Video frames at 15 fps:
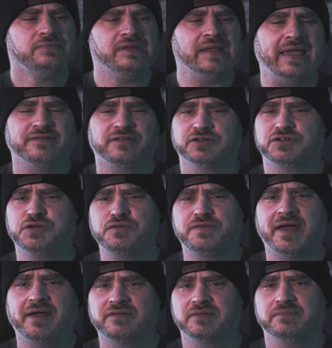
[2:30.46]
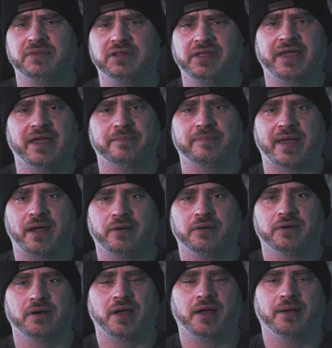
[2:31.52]
It has a 2,000 milliamp
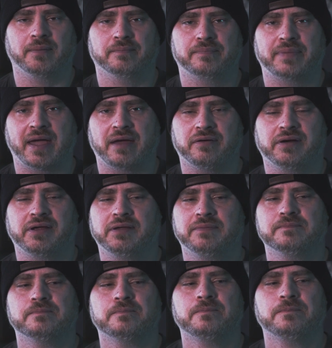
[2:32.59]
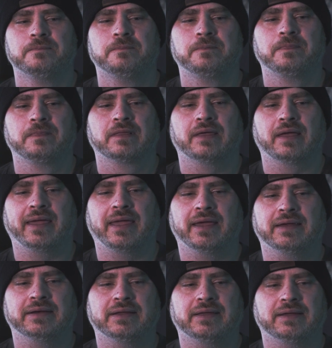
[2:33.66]
hour battery,
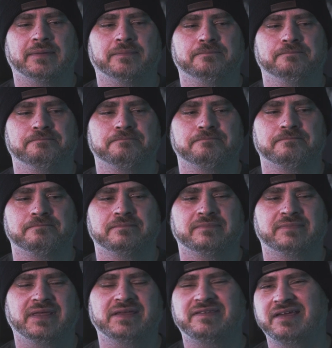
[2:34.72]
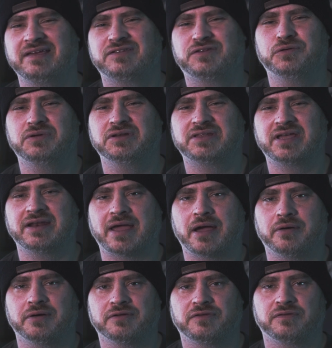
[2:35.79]
and they say 2 to 10
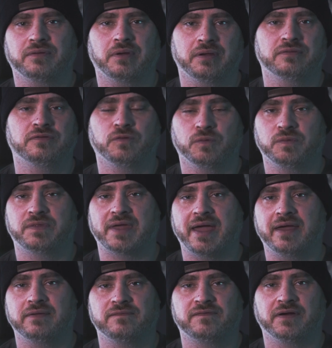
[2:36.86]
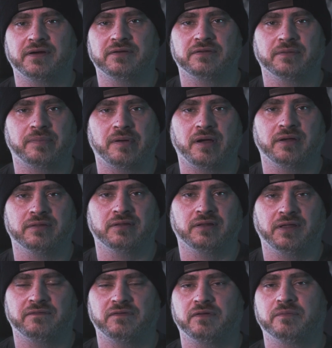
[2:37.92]
hours, so that varies upon the
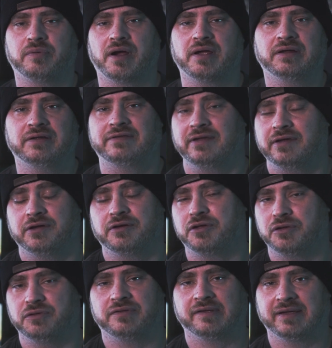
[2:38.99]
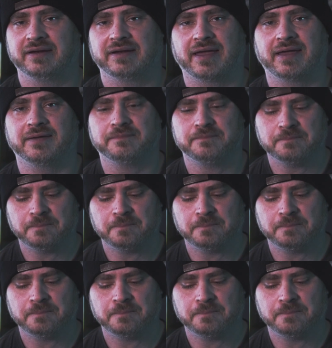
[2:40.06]
level of brightness that you're using it at.